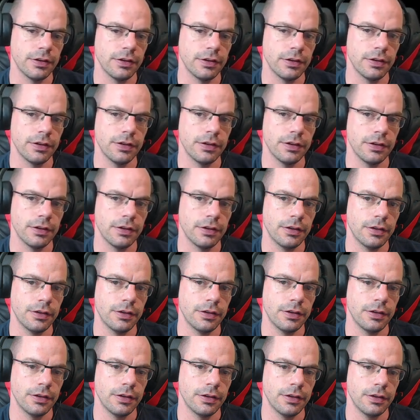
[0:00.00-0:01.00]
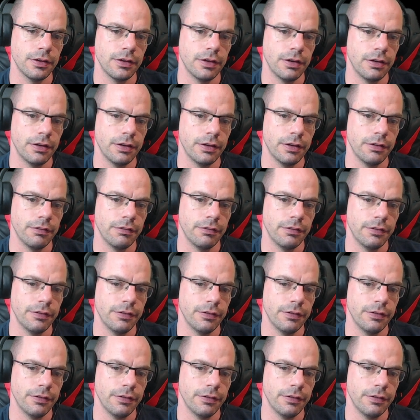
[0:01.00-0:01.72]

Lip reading: Nothing is said.